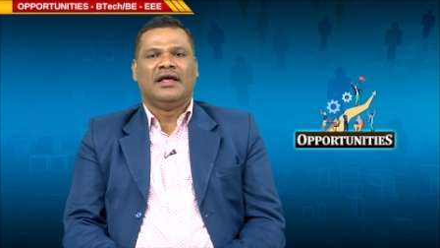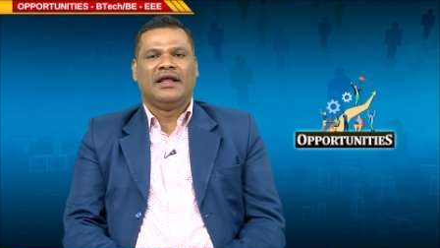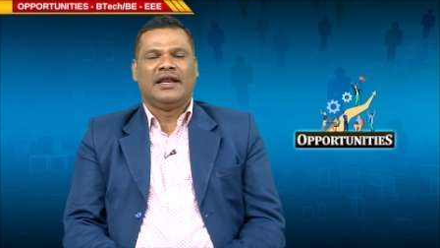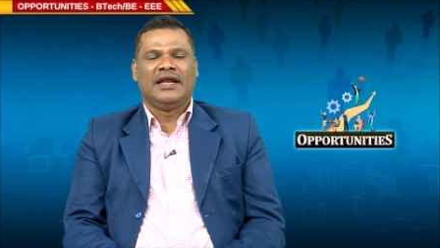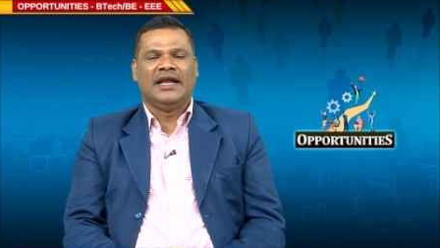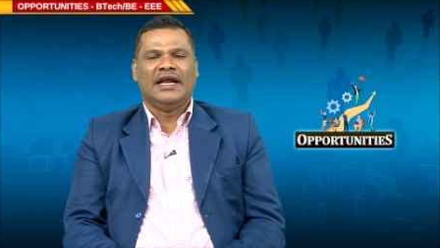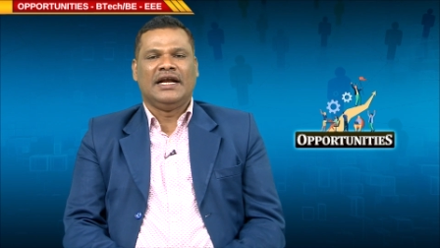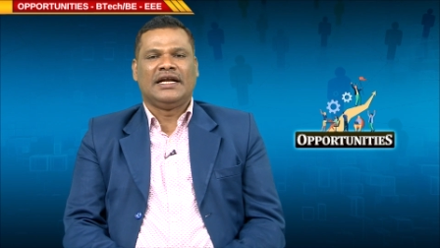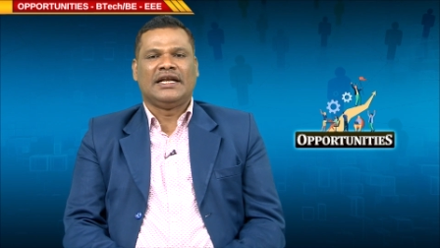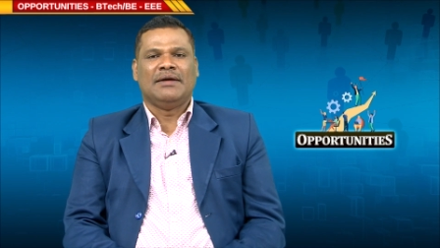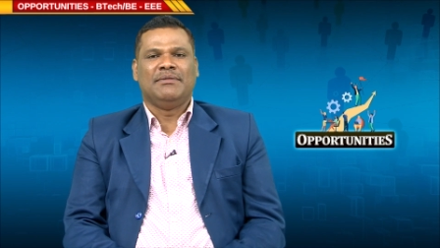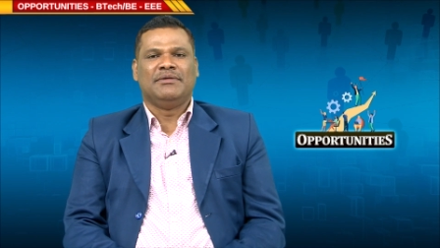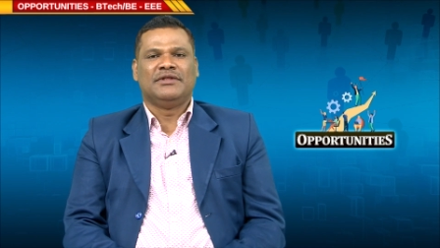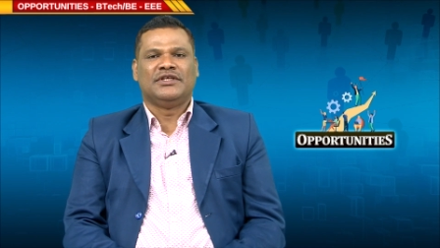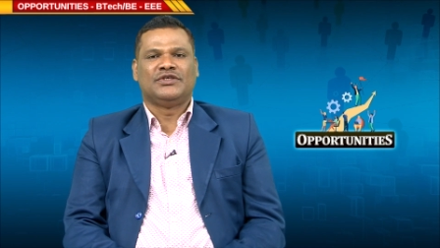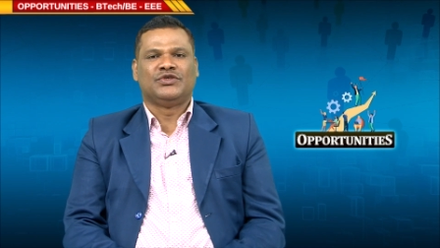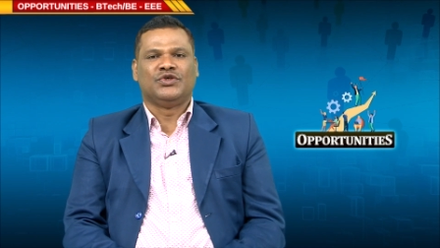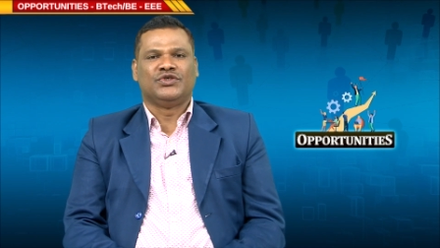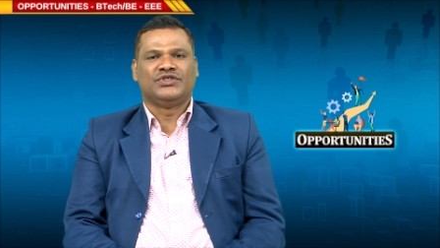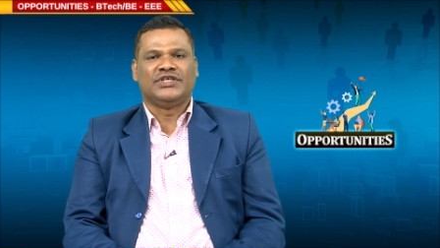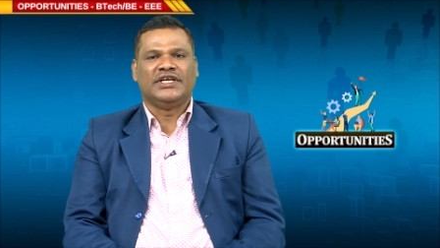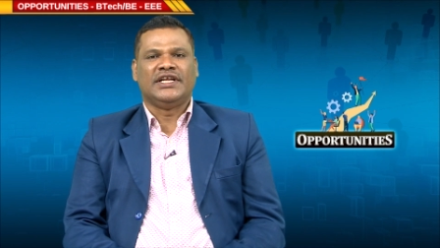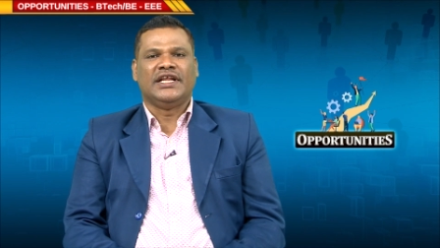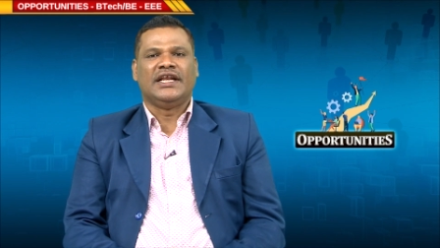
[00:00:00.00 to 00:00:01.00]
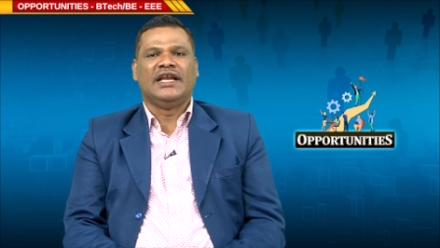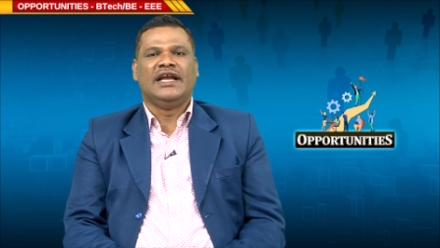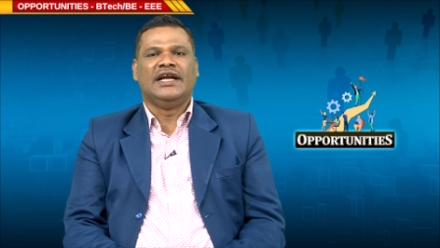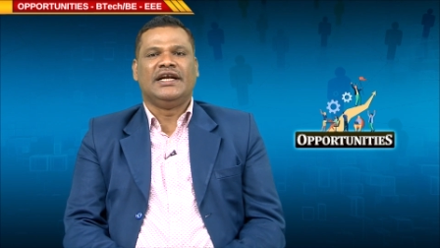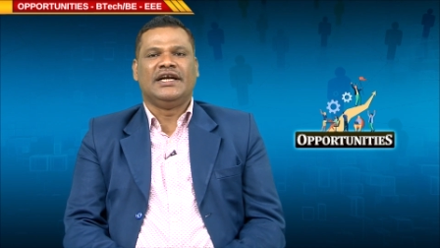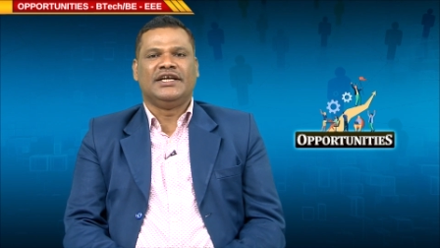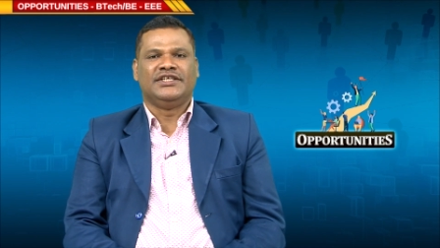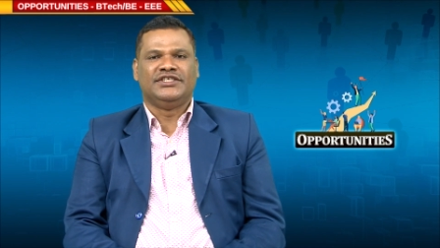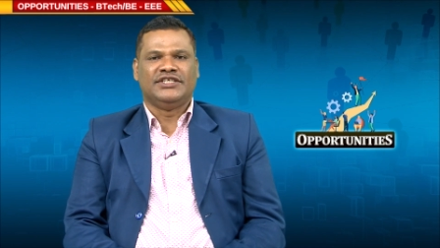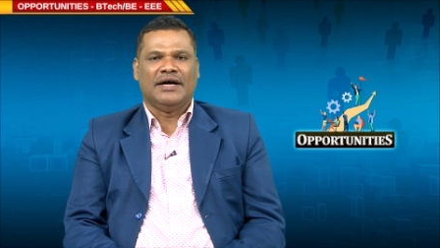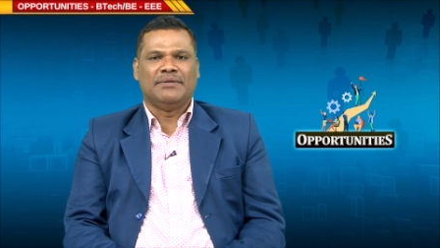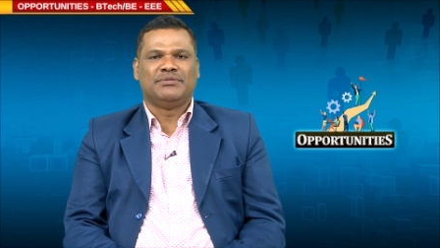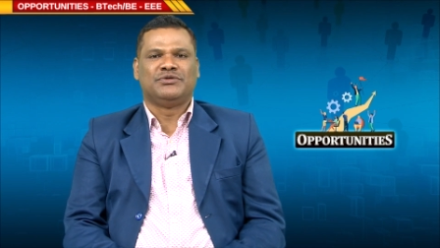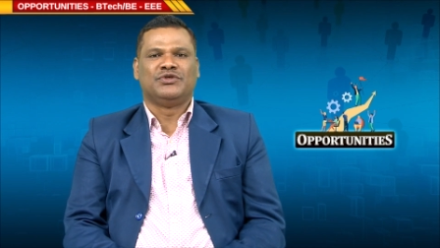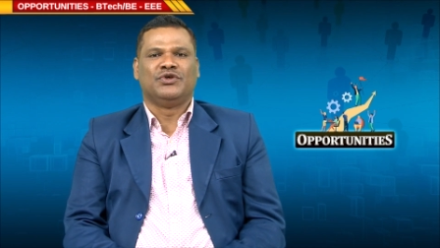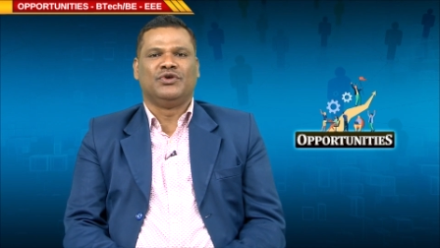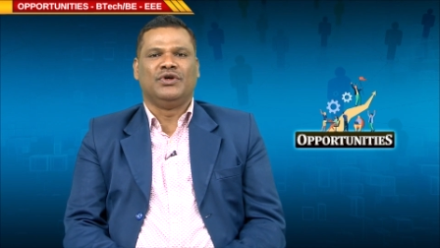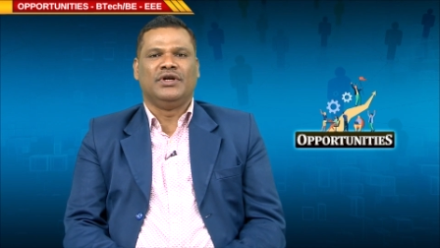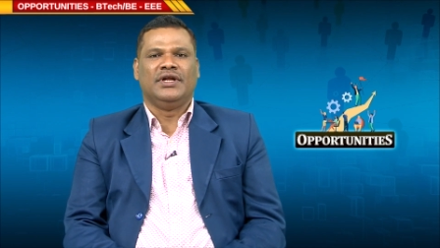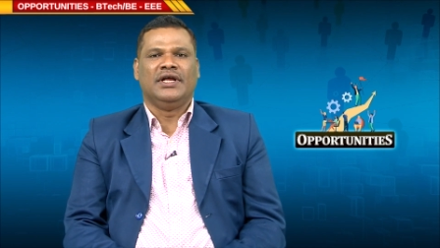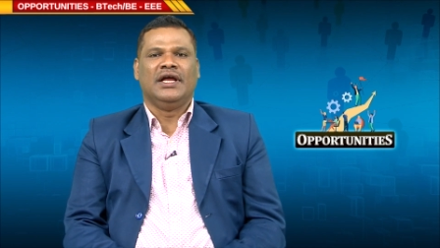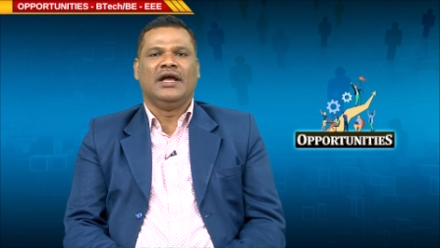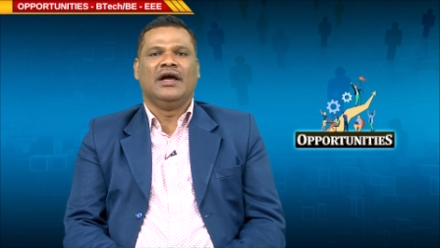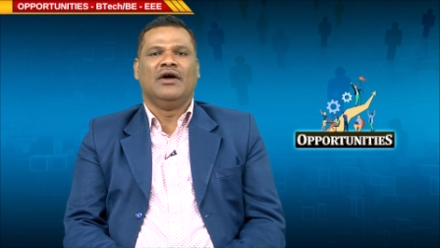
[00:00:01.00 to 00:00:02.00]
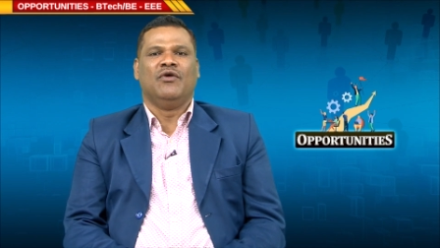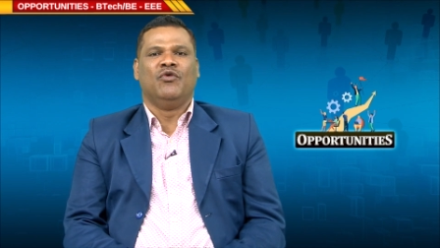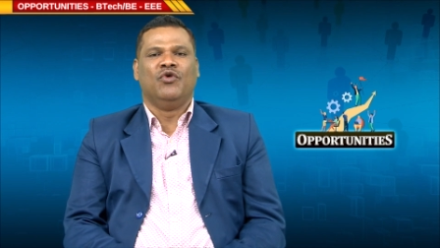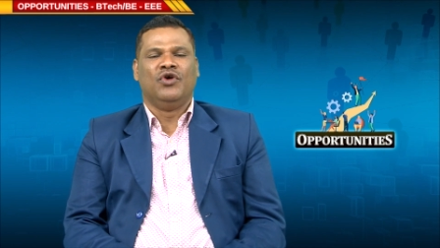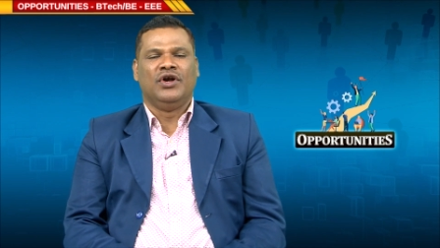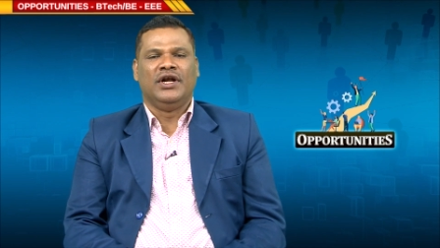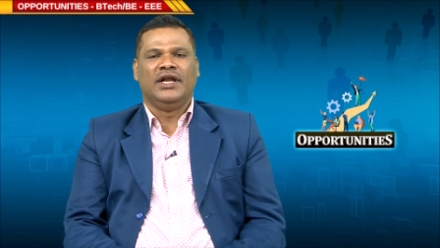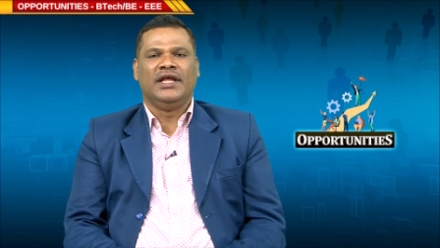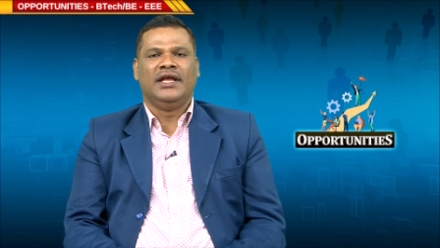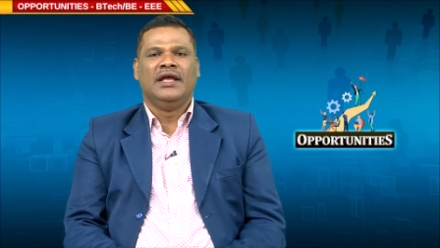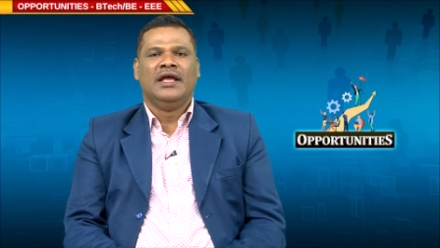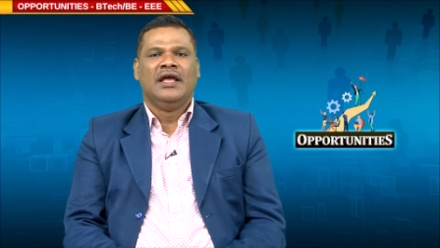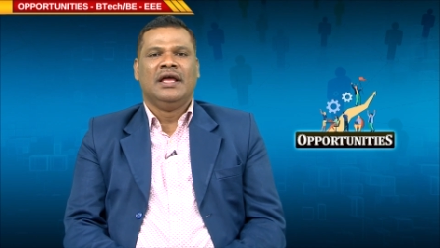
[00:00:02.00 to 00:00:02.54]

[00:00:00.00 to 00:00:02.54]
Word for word: real time in the society related jobs only only